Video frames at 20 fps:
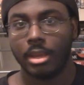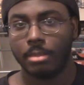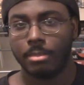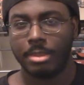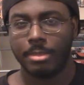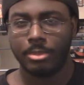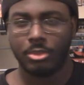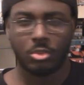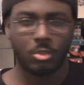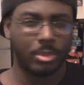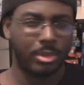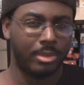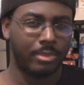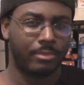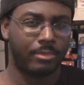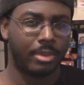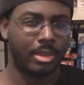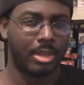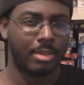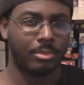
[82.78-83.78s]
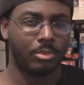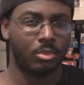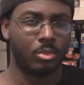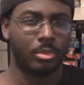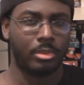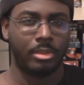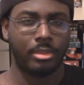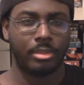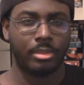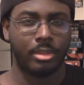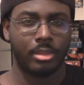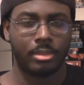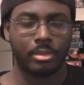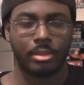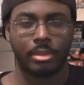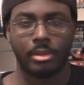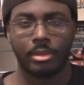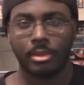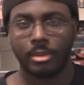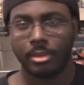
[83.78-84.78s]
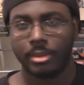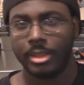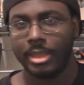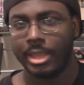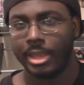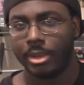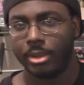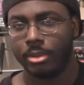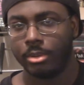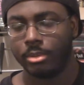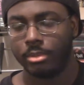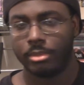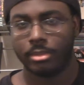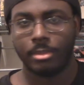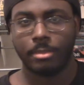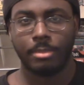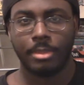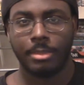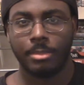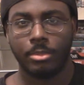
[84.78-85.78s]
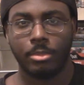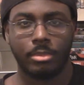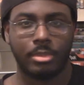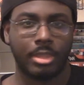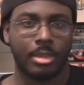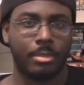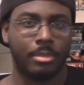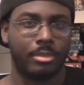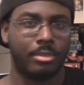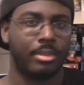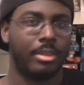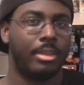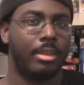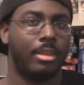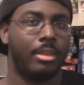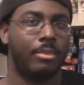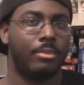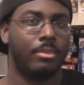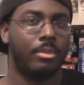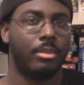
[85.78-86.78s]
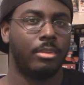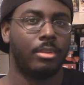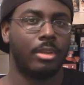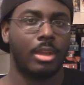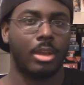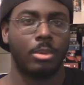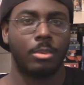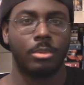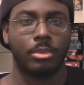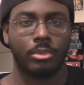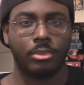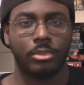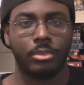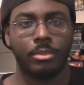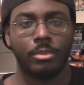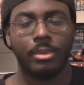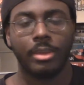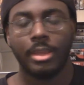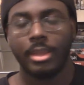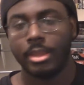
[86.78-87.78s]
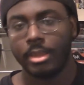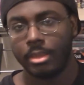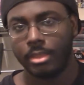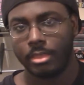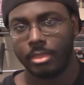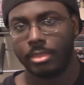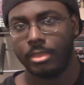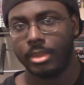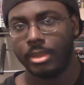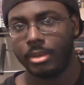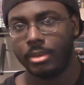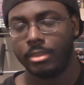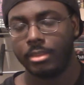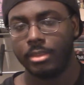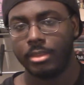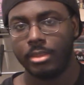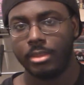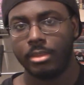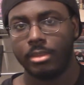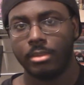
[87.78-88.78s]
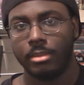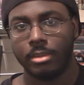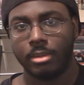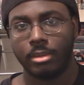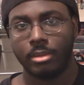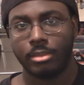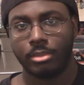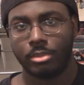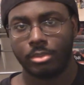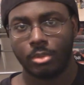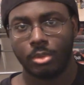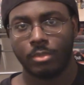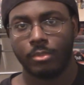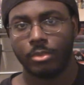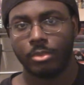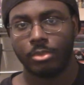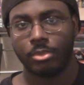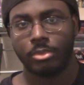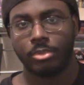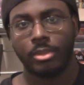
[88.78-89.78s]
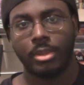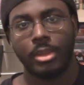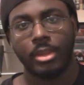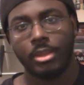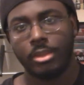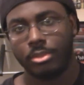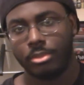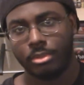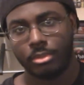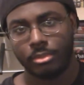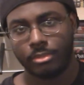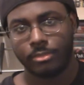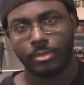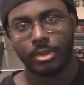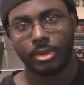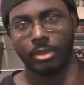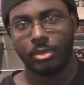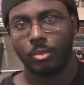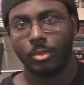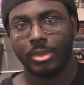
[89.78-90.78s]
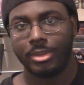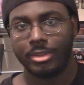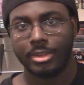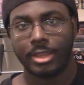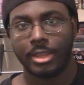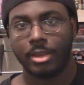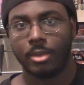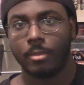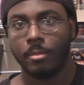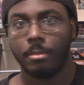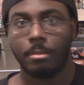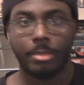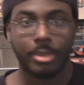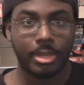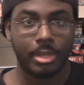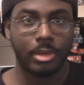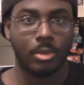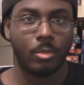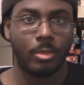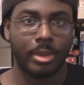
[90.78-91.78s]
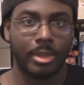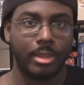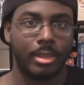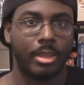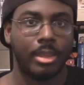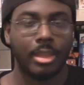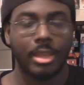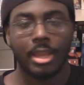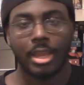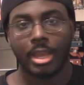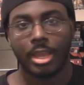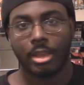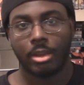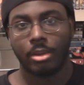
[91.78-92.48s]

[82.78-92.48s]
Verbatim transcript: Maybe 25 or 26. I heard some people was able to stay in for another hour or two. Then the servers just fucking went down. But anyway, I